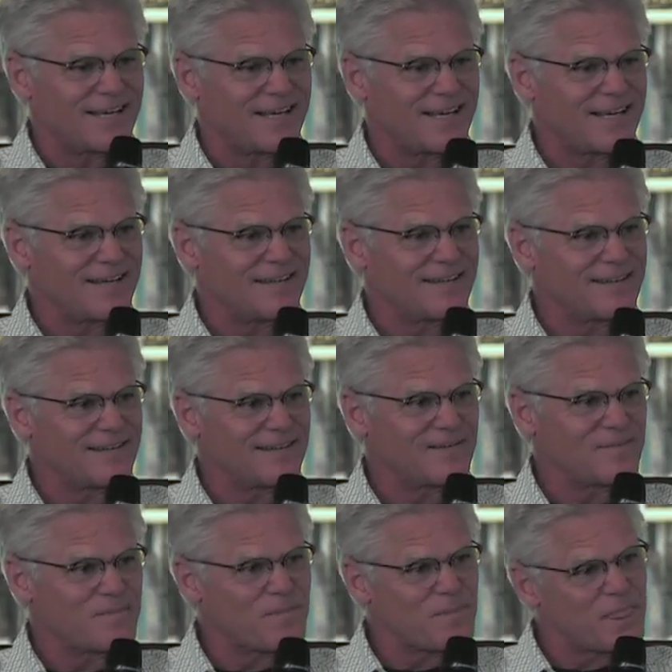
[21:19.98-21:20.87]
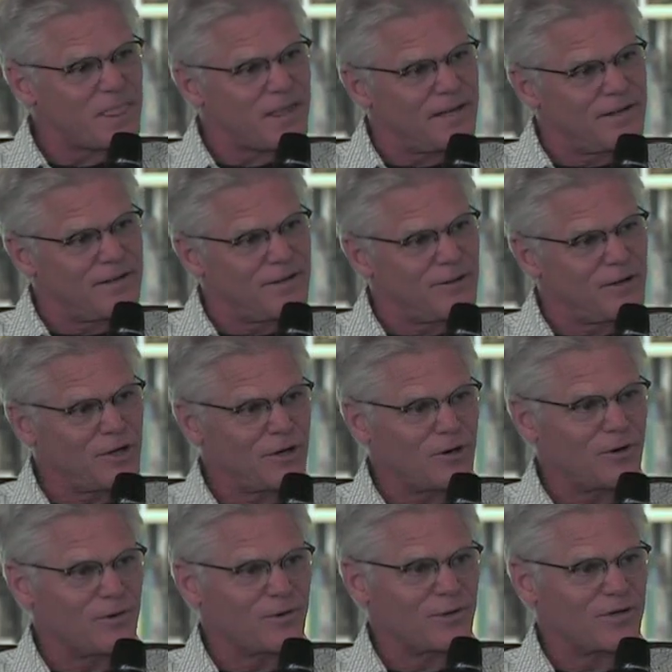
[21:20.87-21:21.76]
and you
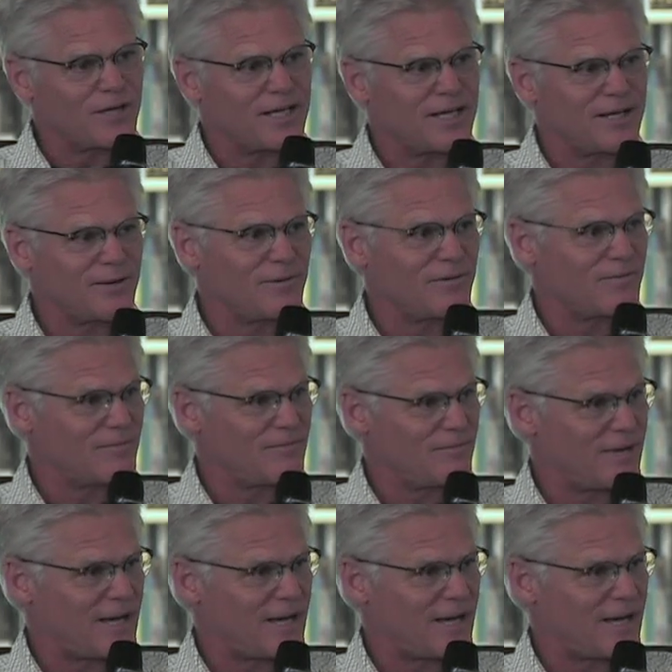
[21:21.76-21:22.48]
know he